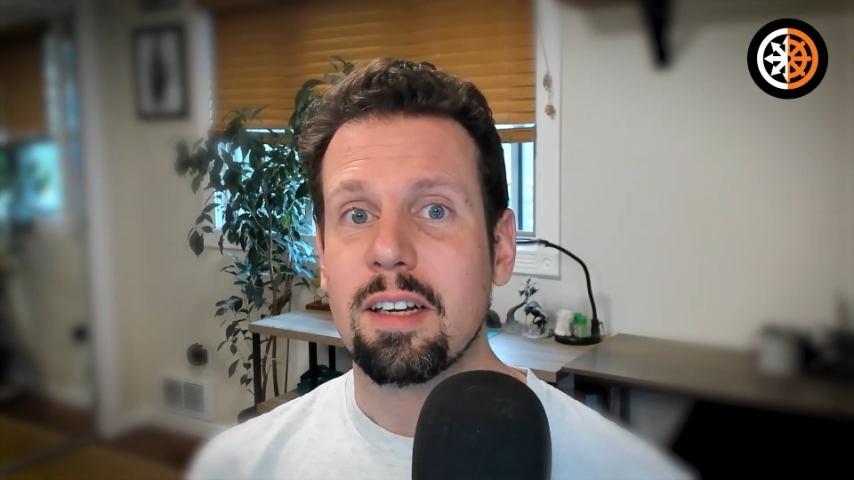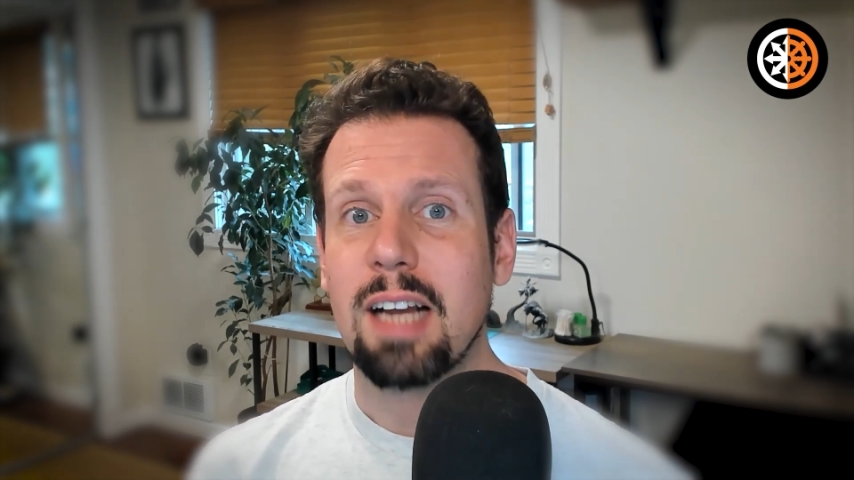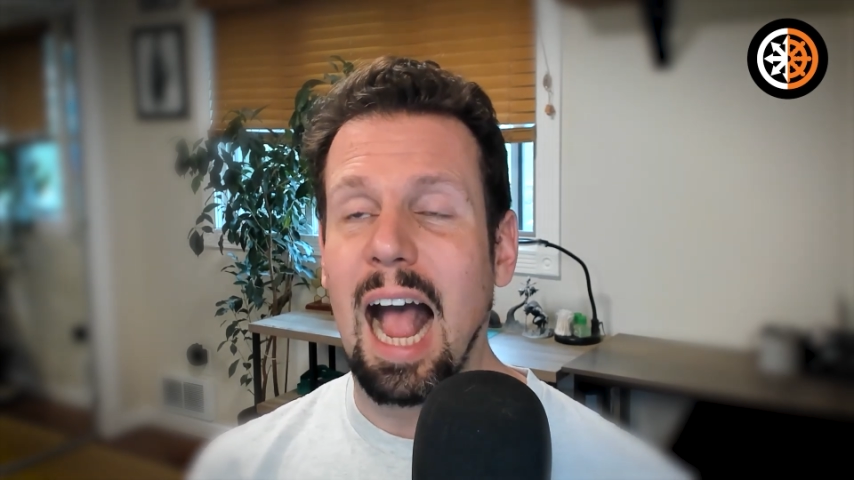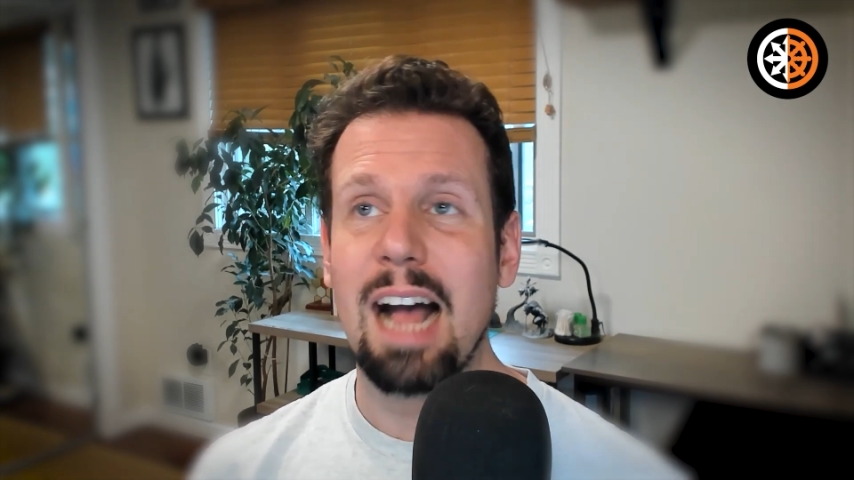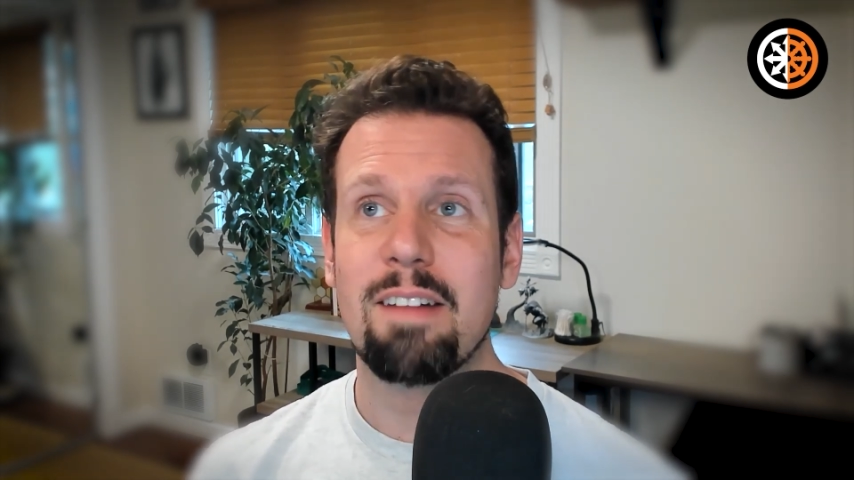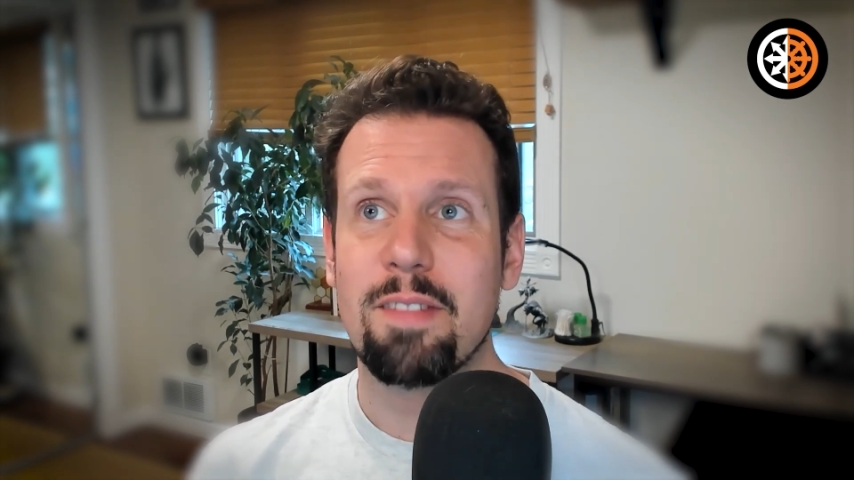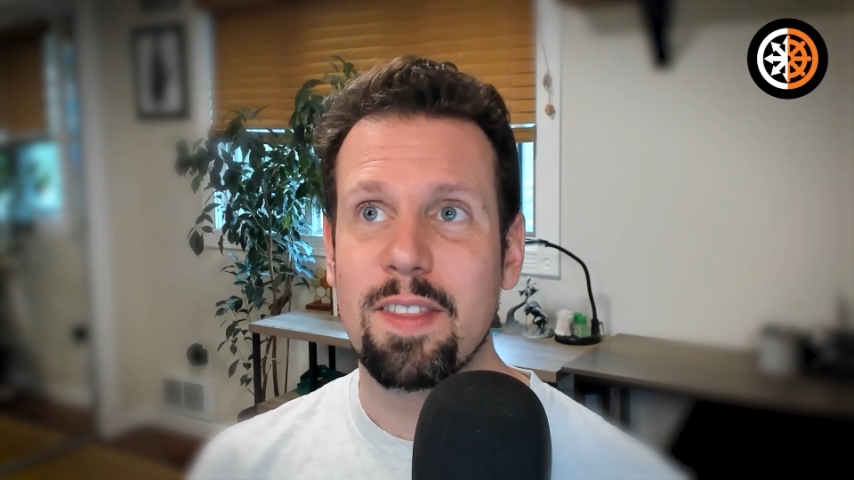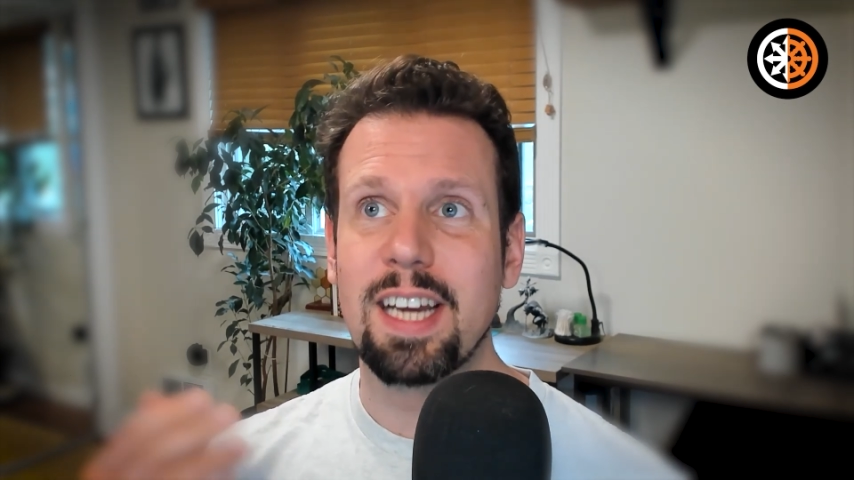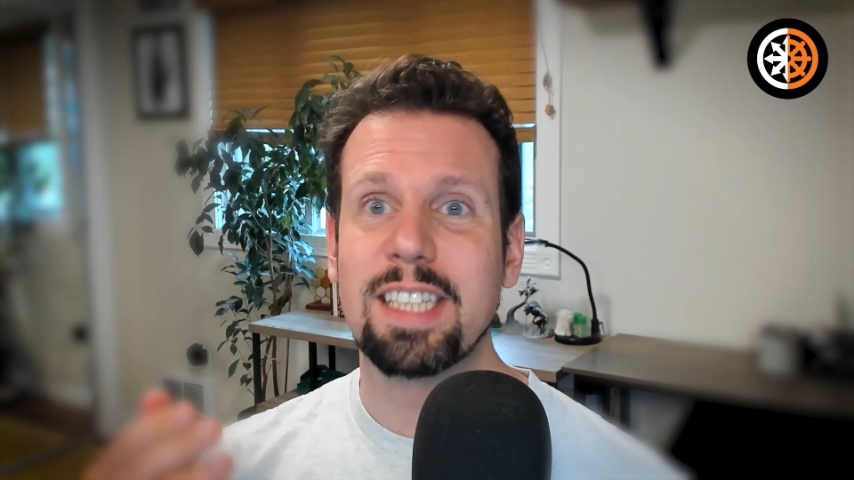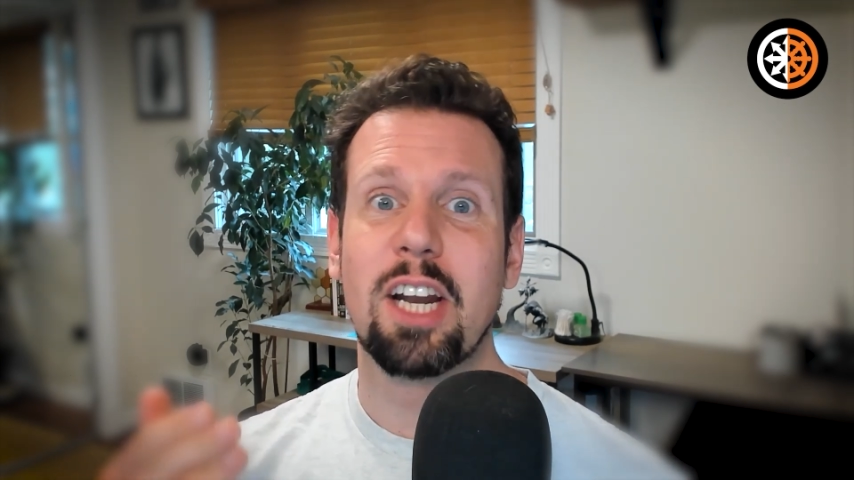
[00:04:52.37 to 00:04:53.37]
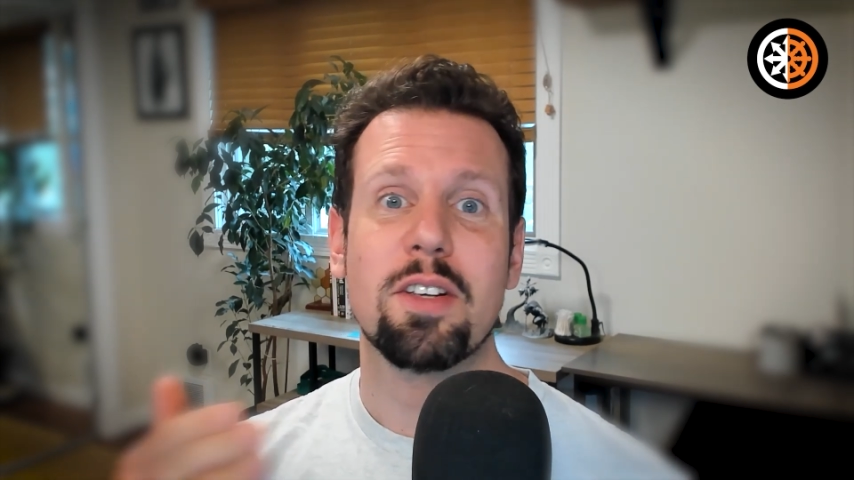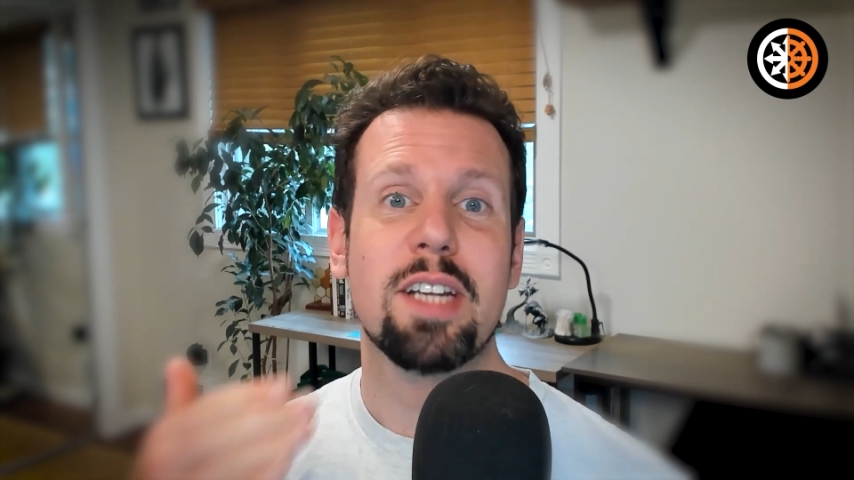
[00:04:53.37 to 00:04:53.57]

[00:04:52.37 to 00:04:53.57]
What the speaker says: have things that are